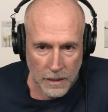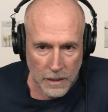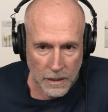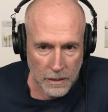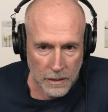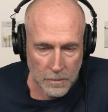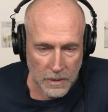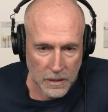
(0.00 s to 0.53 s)

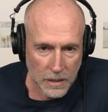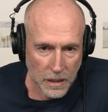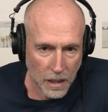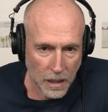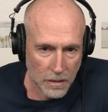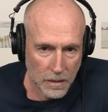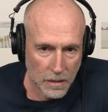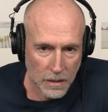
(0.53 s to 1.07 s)
The
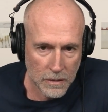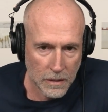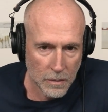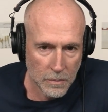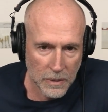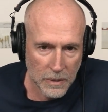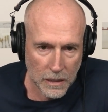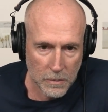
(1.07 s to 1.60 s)
dollar has
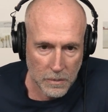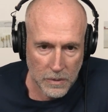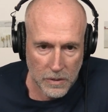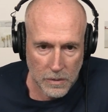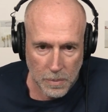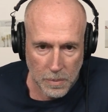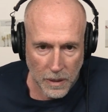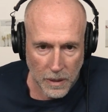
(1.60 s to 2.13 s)
come down,
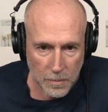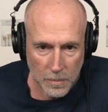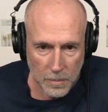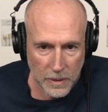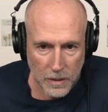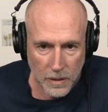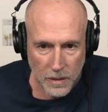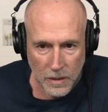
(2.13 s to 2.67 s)
which is
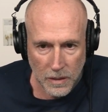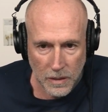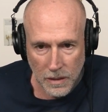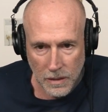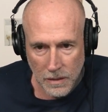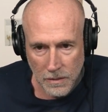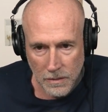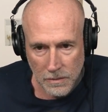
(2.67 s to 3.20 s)
probably a good
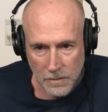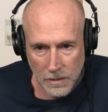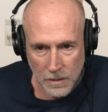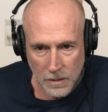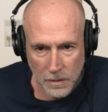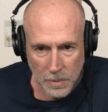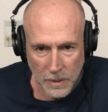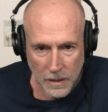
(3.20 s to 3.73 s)
thing. You
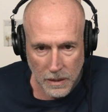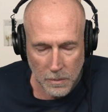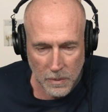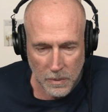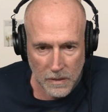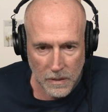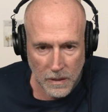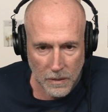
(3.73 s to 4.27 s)
know, depending on
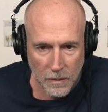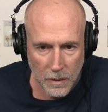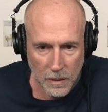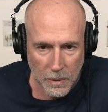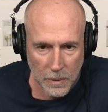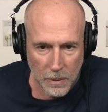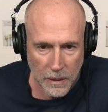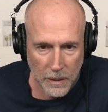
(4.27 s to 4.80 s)
what side you are, it
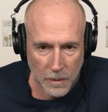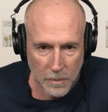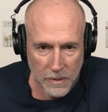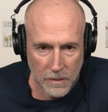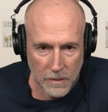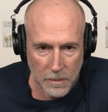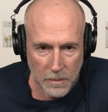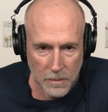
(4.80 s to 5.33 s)
probably helps
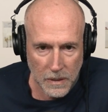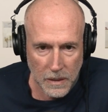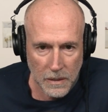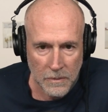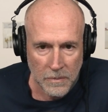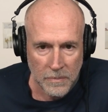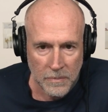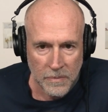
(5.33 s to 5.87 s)
in terms of
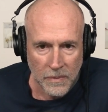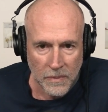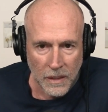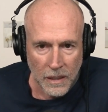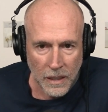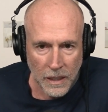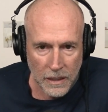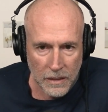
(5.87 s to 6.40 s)
our
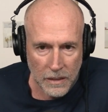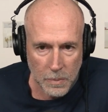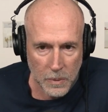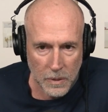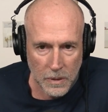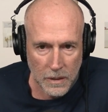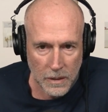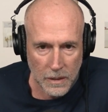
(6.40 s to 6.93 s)

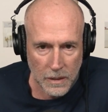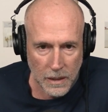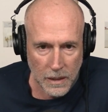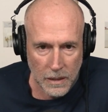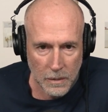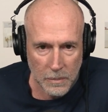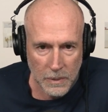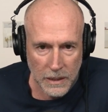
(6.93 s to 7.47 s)
export
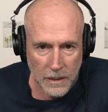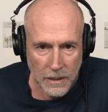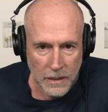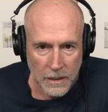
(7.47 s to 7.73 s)
economy.